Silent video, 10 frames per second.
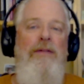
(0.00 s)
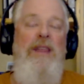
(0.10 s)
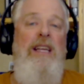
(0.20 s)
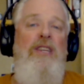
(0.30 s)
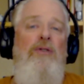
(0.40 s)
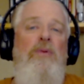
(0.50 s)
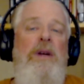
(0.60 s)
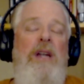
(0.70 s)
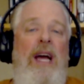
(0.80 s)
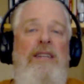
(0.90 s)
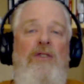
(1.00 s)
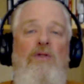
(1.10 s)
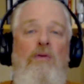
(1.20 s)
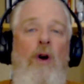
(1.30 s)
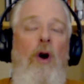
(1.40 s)
that you would like to
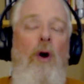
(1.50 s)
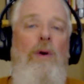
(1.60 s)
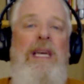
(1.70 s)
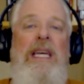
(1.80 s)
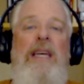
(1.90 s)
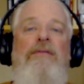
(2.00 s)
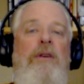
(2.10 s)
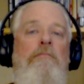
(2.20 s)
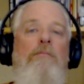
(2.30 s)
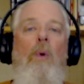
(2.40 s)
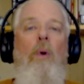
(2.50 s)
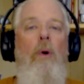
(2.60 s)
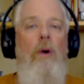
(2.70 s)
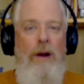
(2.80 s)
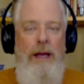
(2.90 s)
grow even
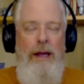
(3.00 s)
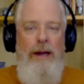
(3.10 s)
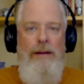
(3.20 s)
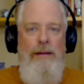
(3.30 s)
more in?